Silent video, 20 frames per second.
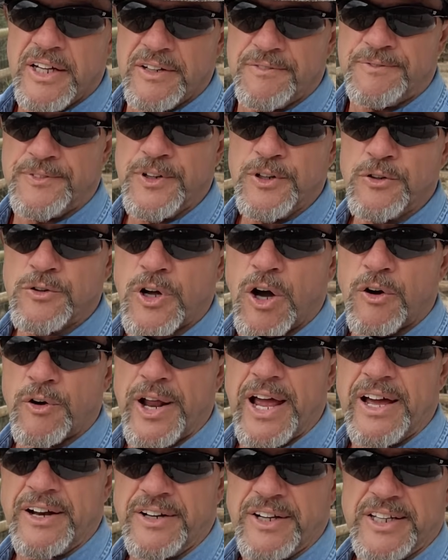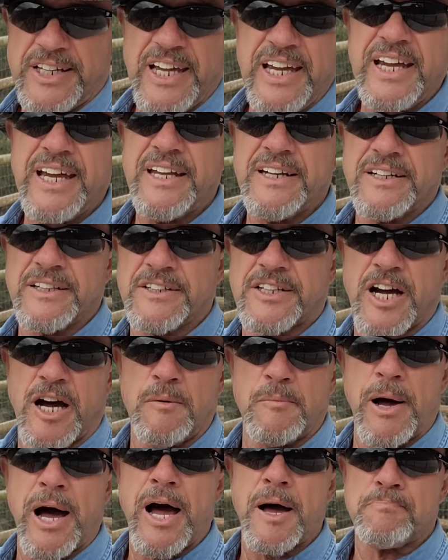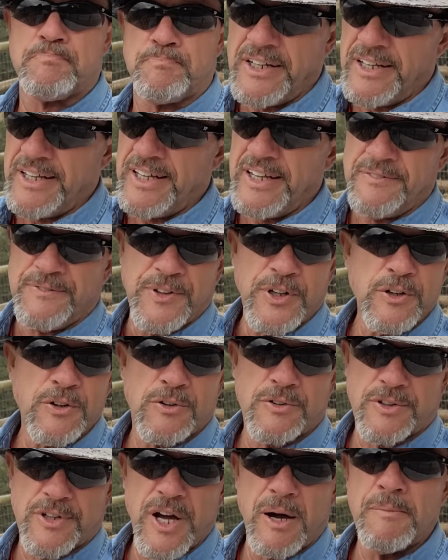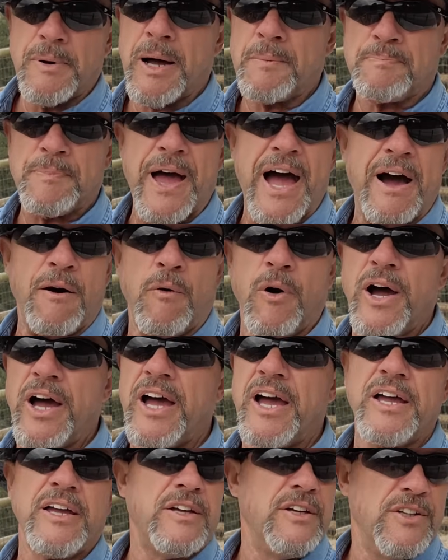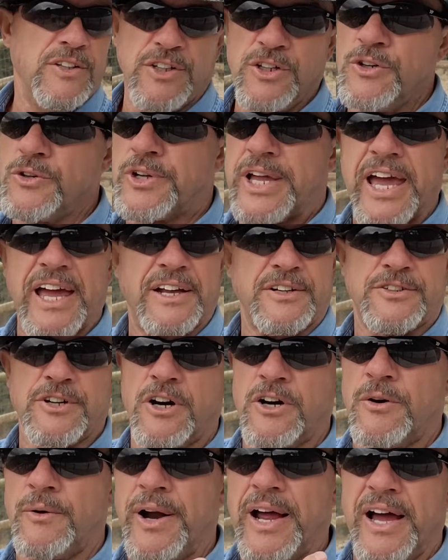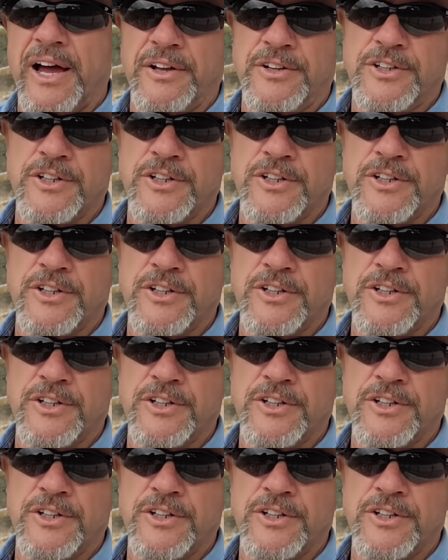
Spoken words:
If you go down to Keene and come up, if you come up that way, you can't turn around.